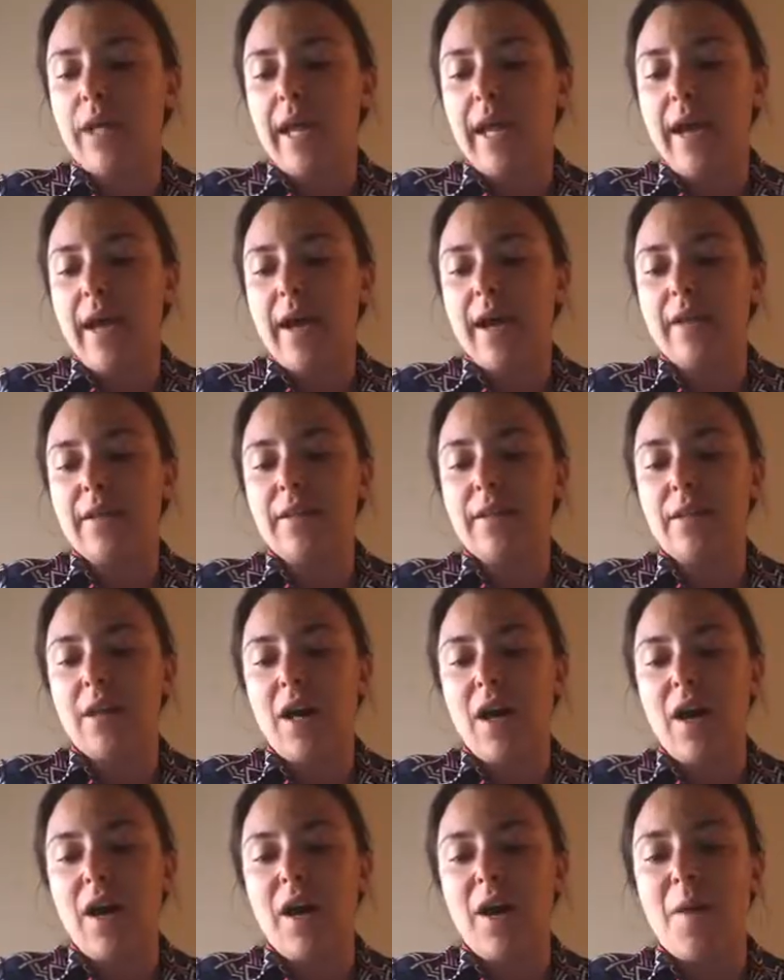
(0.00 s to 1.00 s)
And
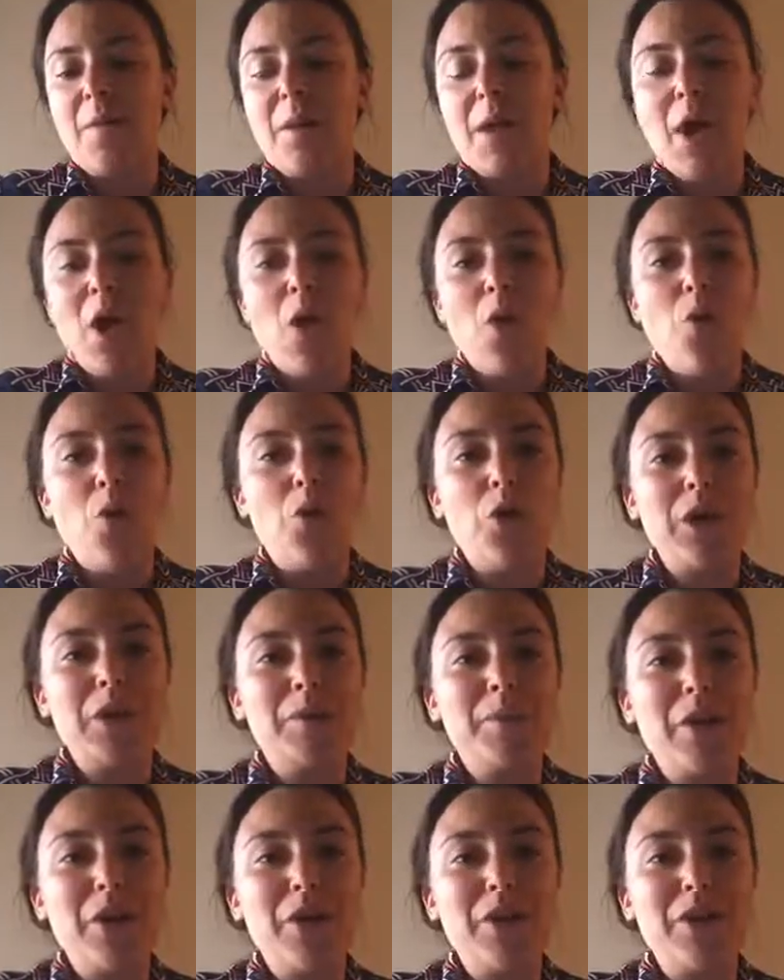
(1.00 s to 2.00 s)

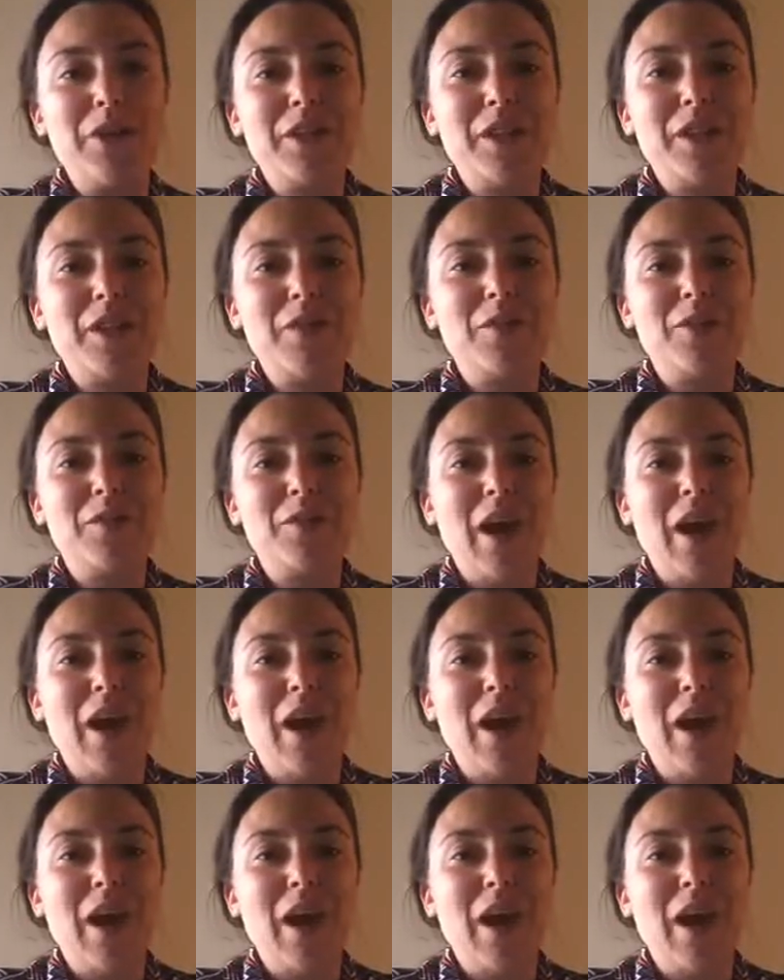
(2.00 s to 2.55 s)
what parents are